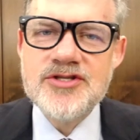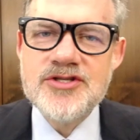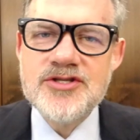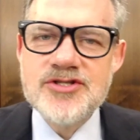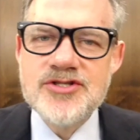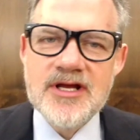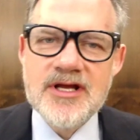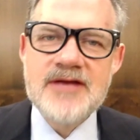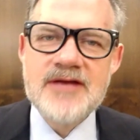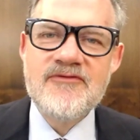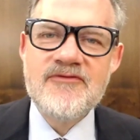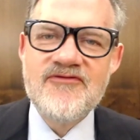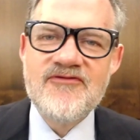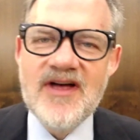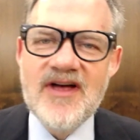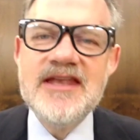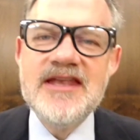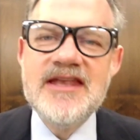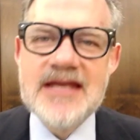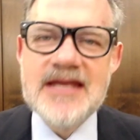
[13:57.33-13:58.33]
your
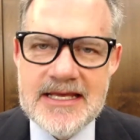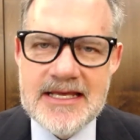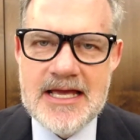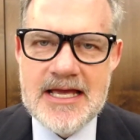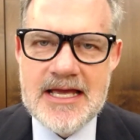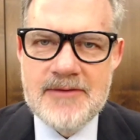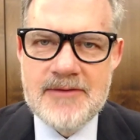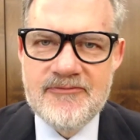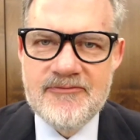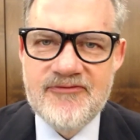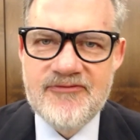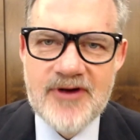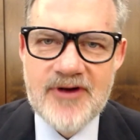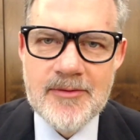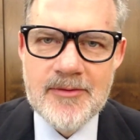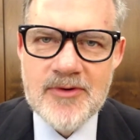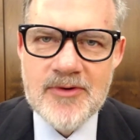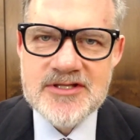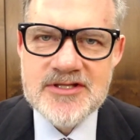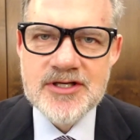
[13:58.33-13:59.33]
funding come from?
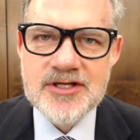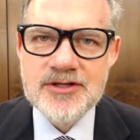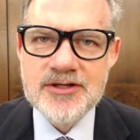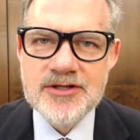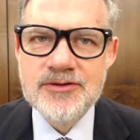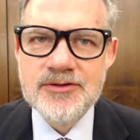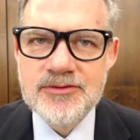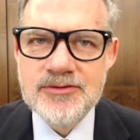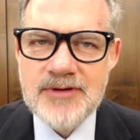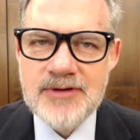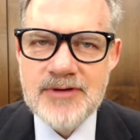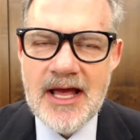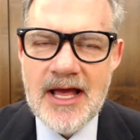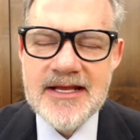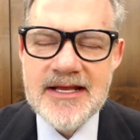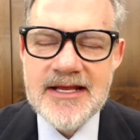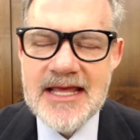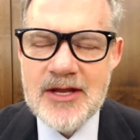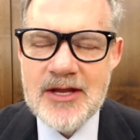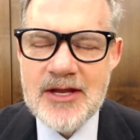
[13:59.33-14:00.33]
How do
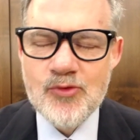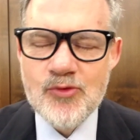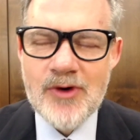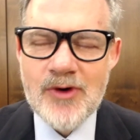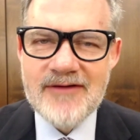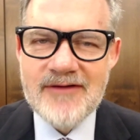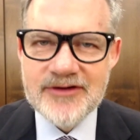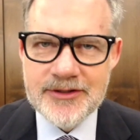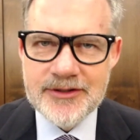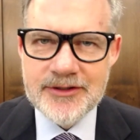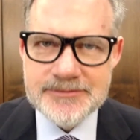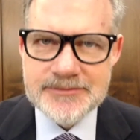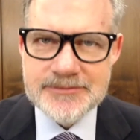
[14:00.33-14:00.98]
you get revenue?